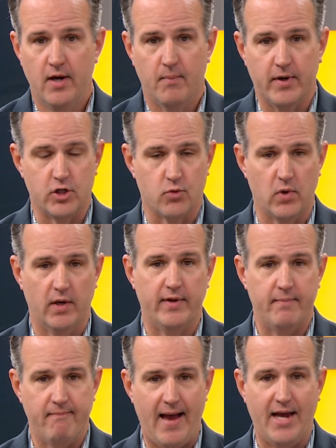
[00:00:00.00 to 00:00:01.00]
but has
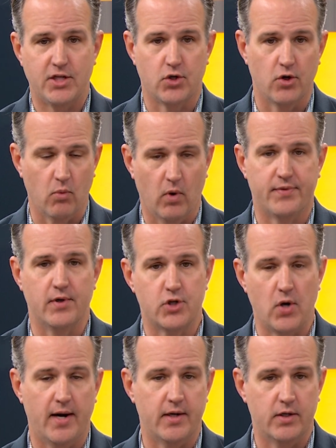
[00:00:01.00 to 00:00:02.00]
really mastered what they're
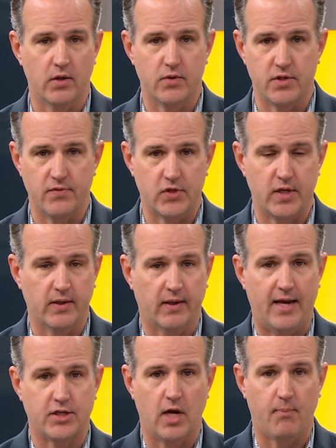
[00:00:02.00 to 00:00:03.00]
trying to do, as you've seen the
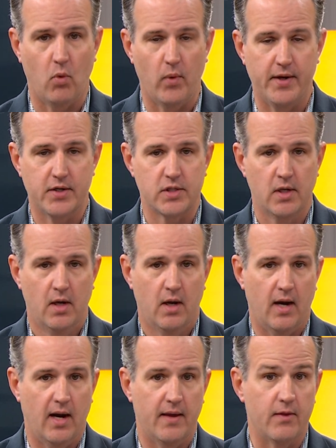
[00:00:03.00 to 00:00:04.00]
last couple weeks
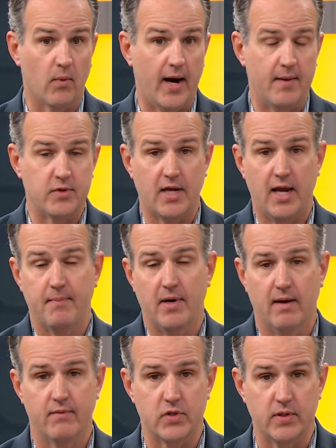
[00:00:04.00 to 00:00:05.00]
uh, in the Rams game and
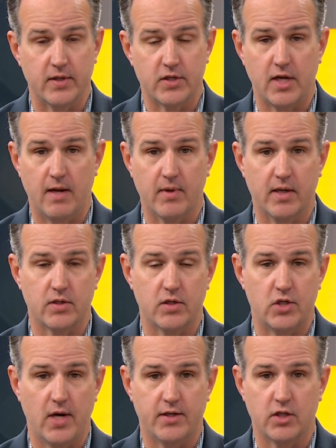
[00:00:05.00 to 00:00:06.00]
obviously this game against the
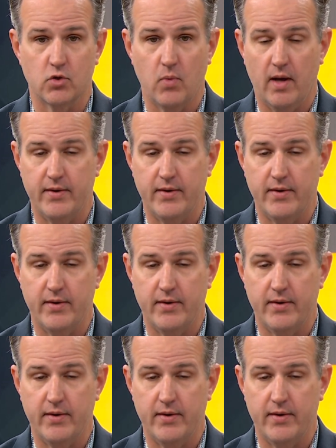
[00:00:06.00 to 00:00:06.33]
Jets as well.